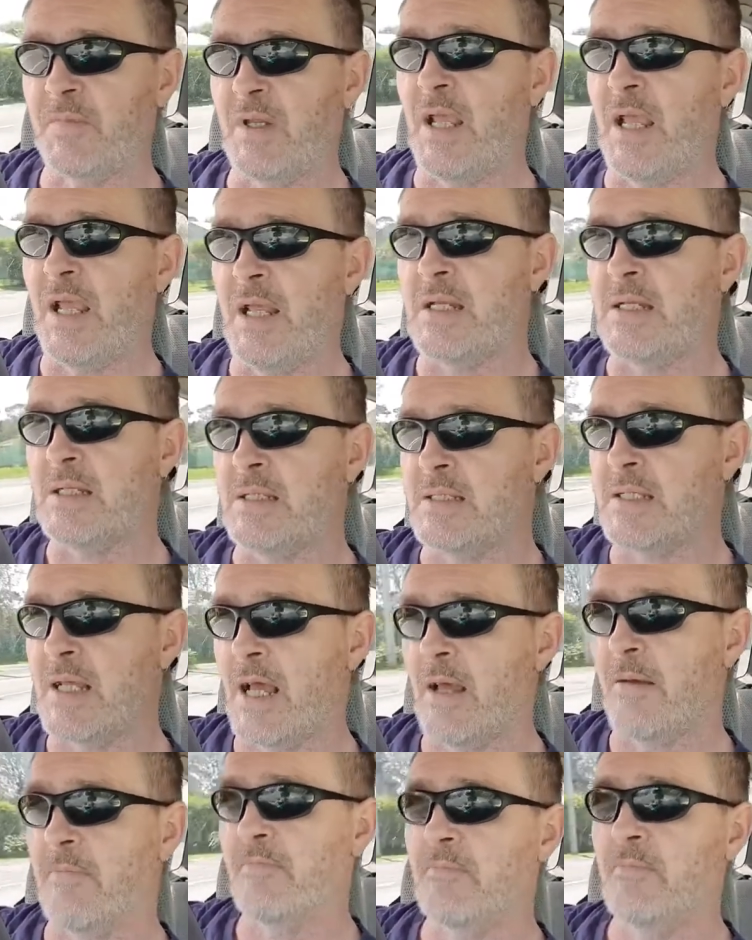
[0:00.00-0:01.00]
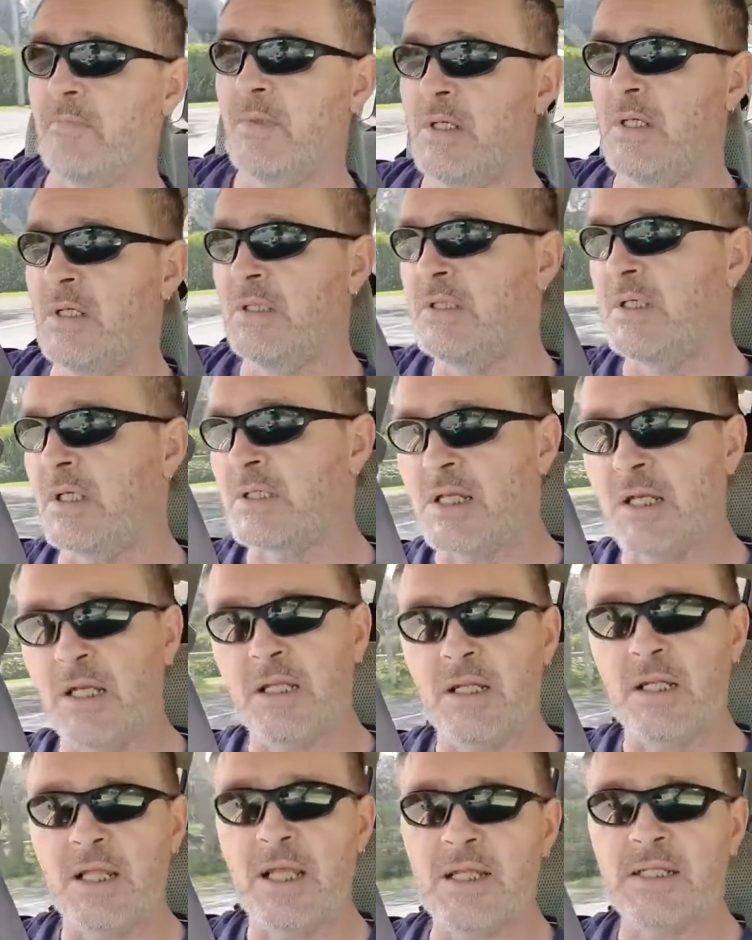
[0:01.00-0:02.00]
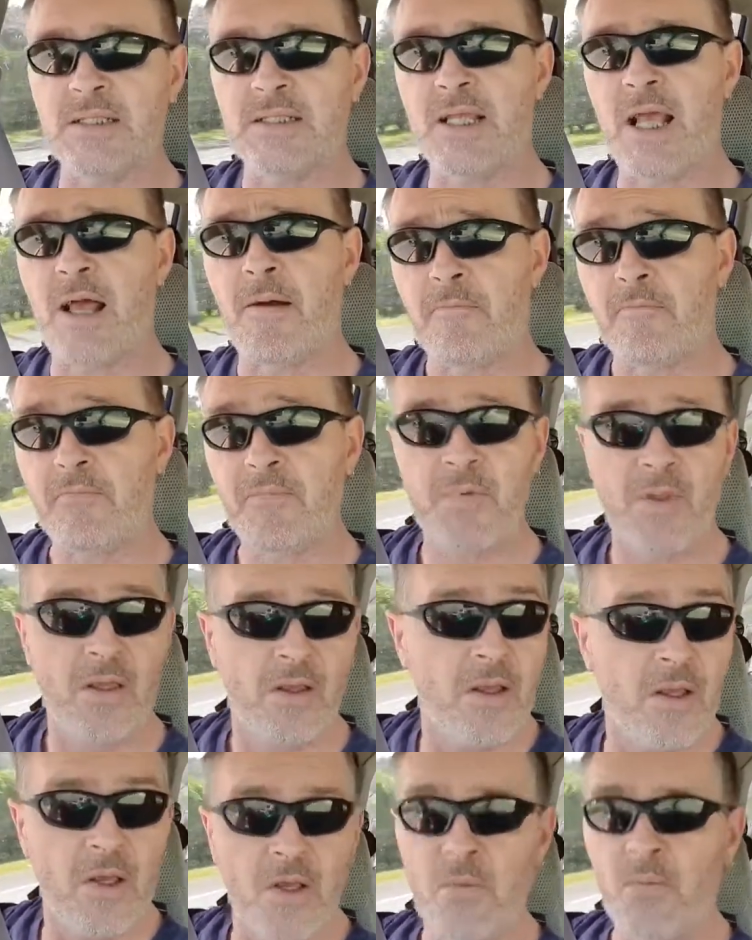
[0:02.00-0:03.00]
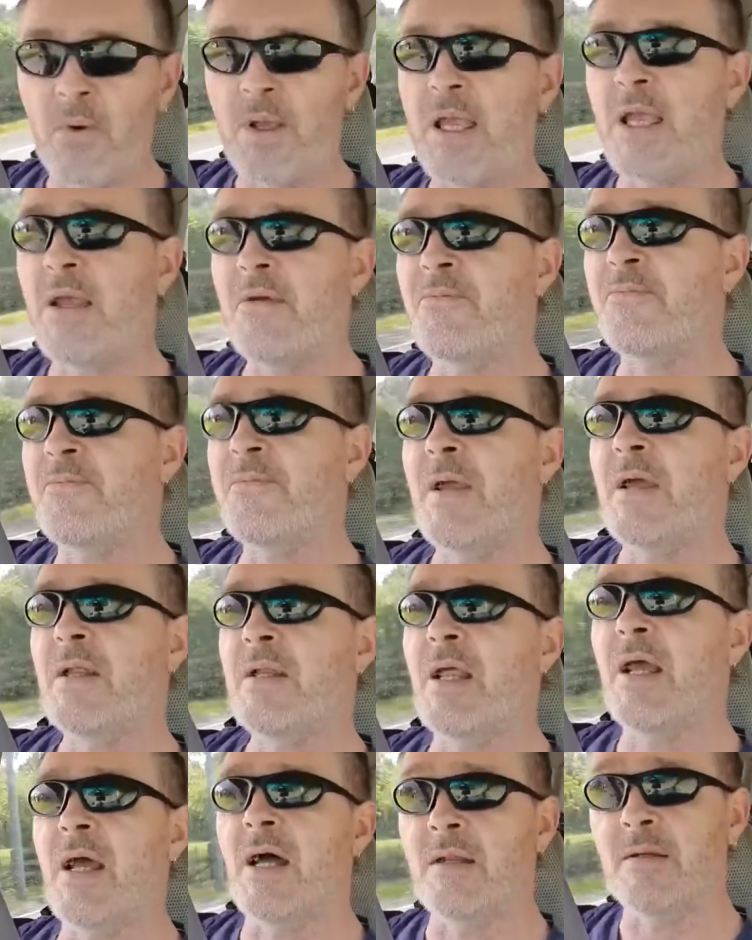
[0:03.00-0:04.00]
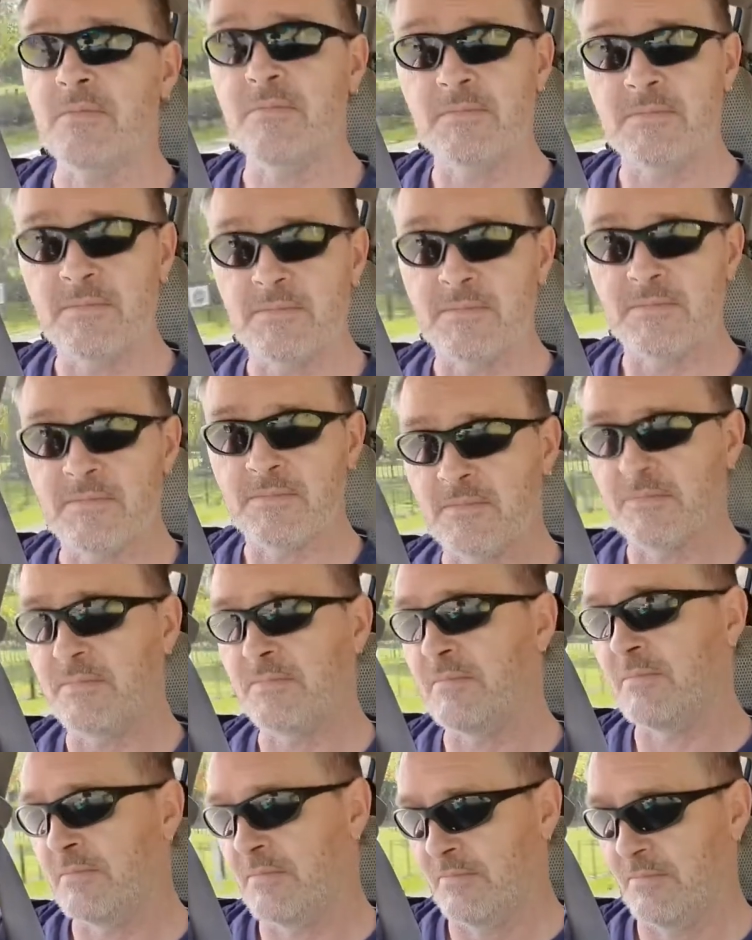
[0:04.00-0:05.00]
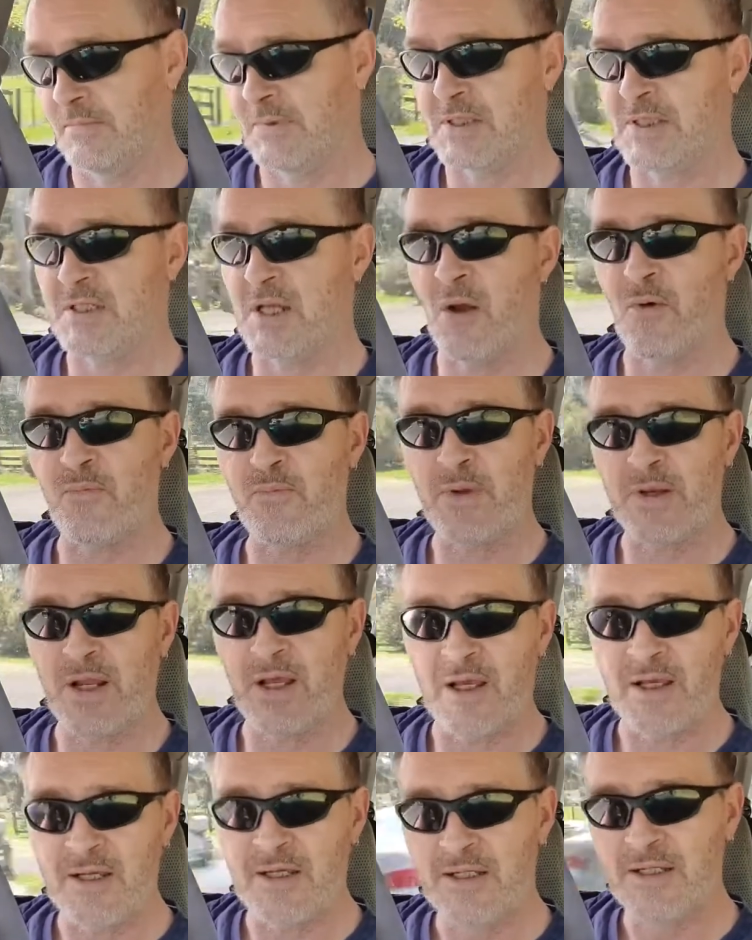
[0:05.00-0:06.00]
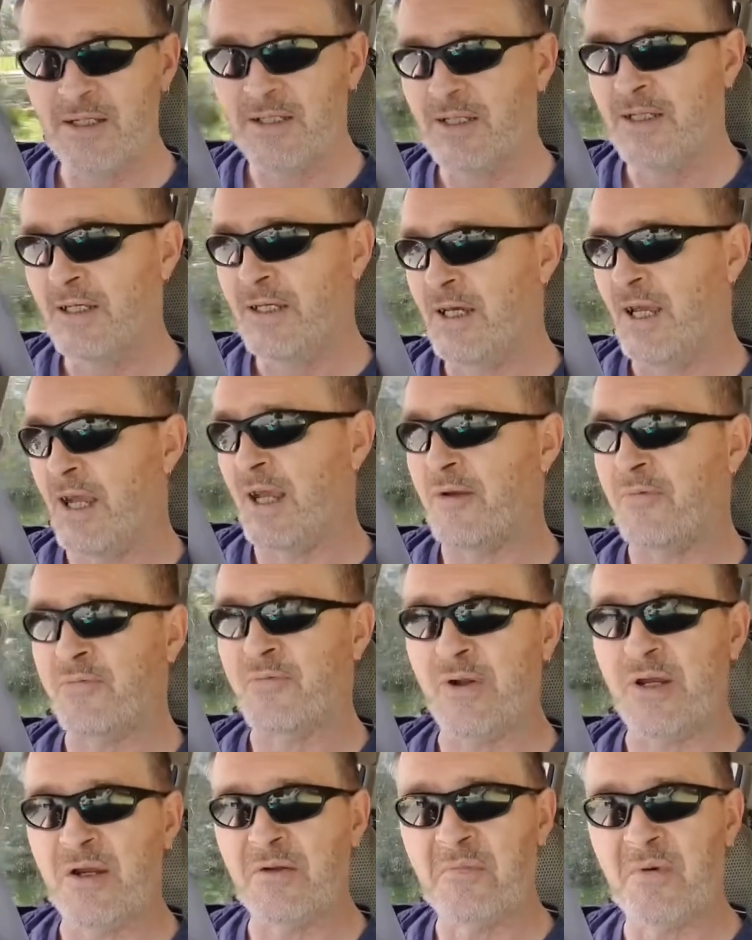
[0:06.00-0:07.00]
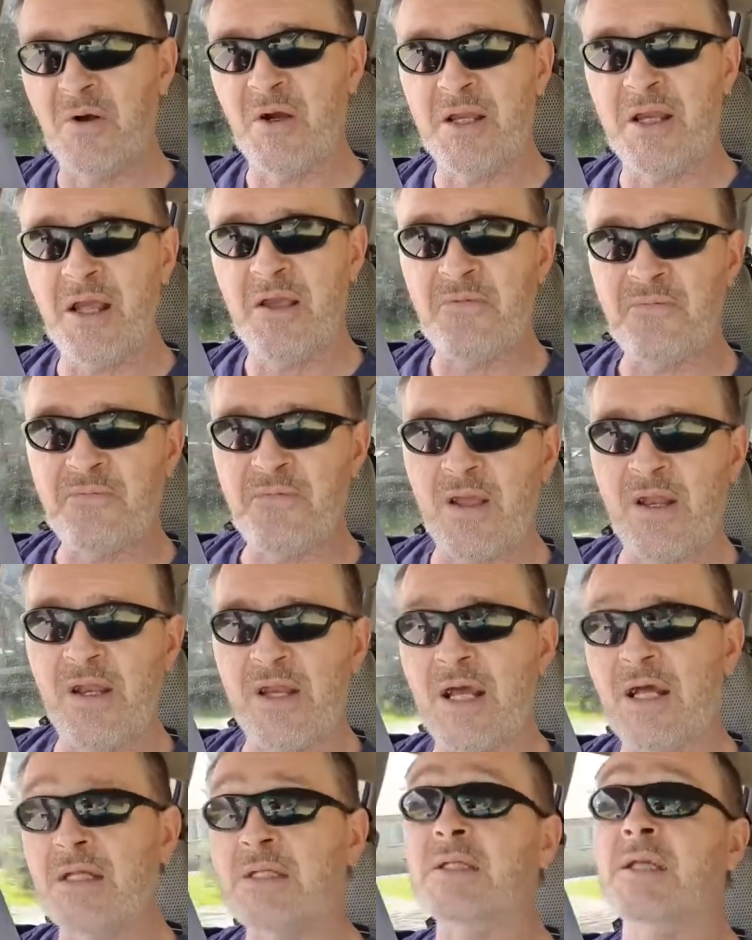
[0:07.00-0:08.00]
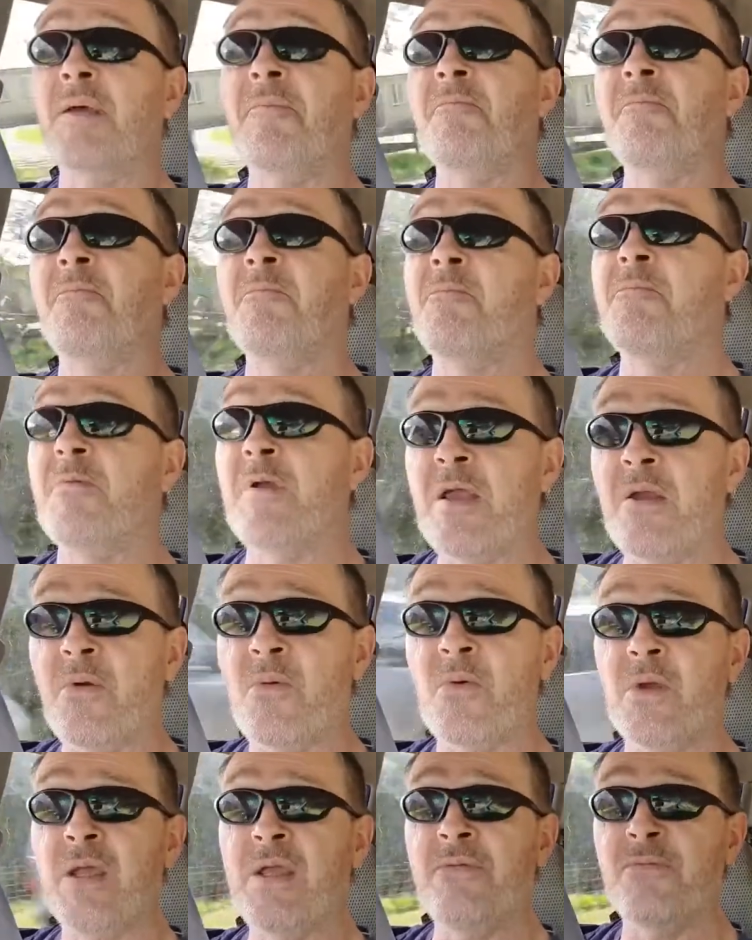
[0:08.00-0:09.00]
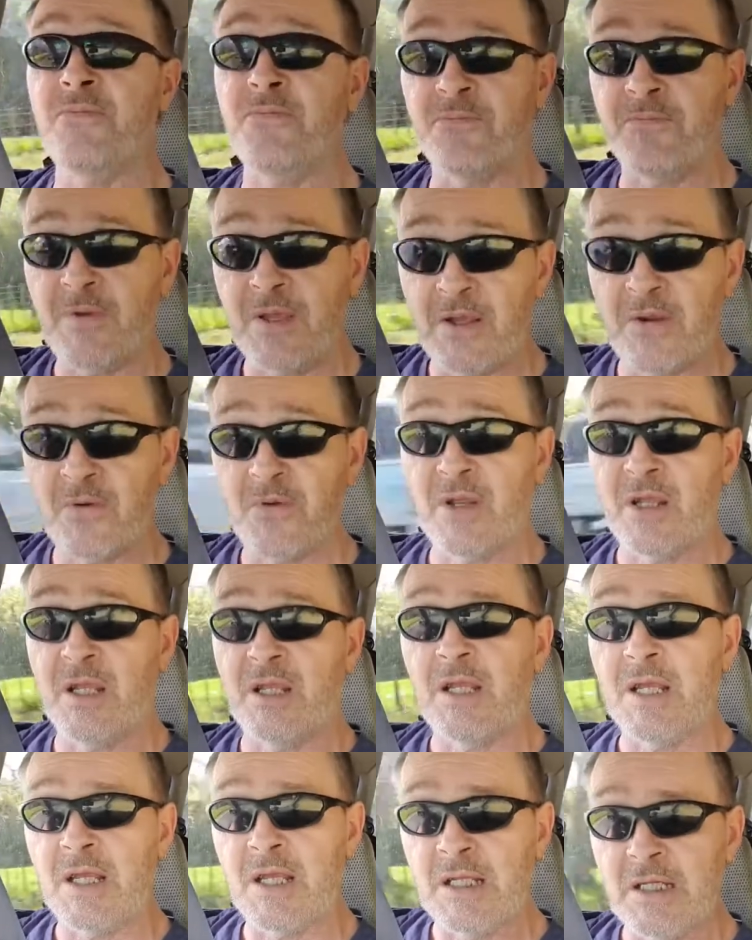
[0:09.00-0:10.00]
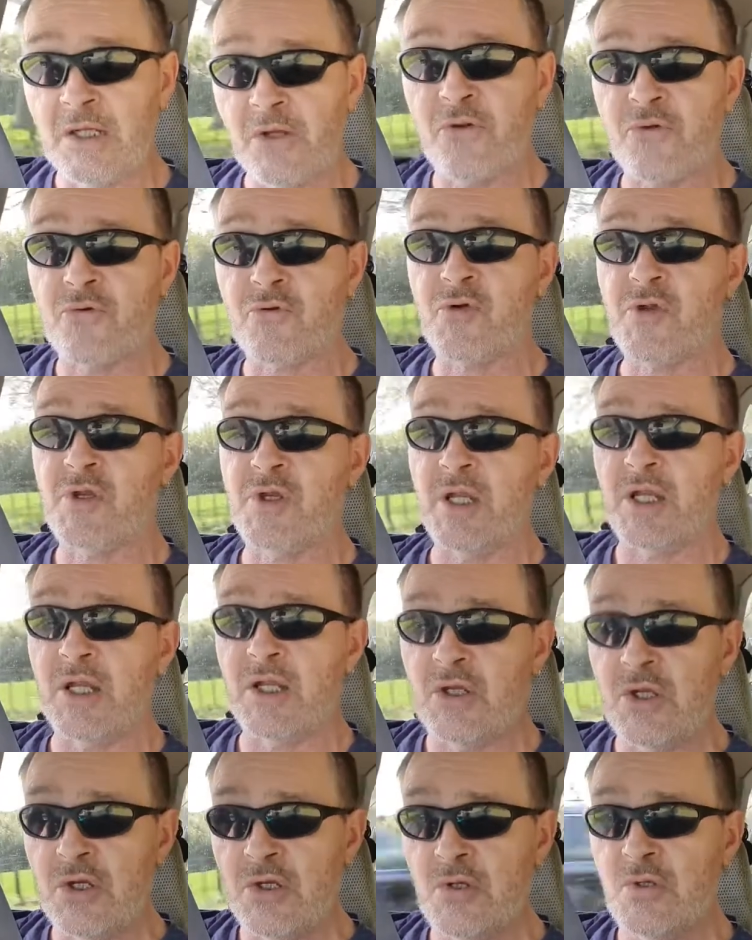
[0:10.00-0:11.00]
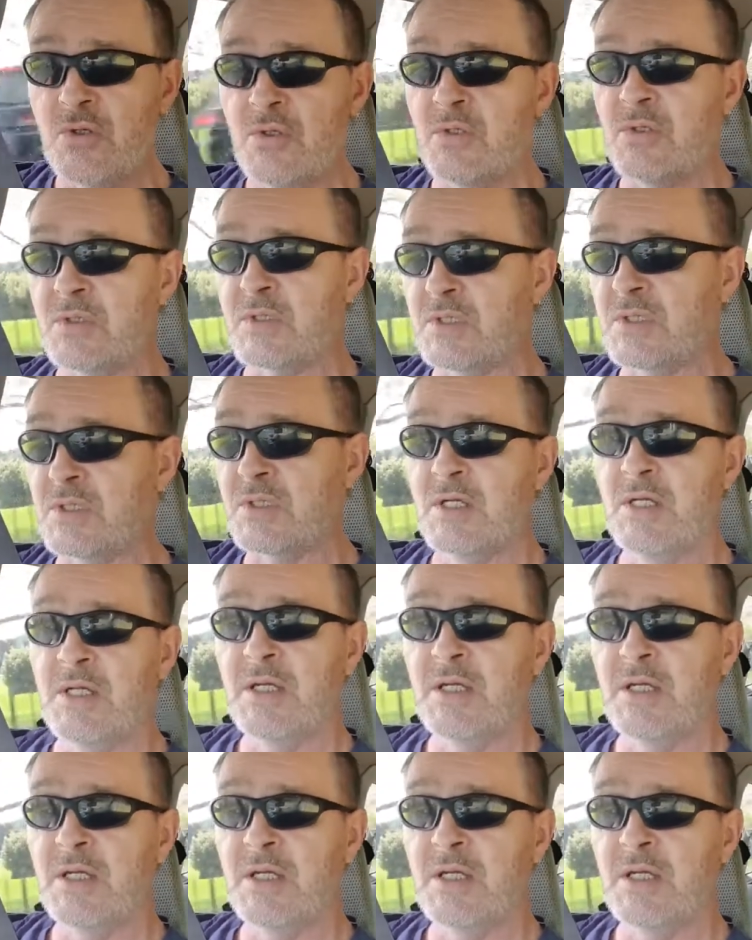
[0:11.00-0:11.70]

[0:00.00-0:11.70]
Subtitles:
And just a little heads up, we have found out, myself and a friend of mine have found out some very, very interesting news.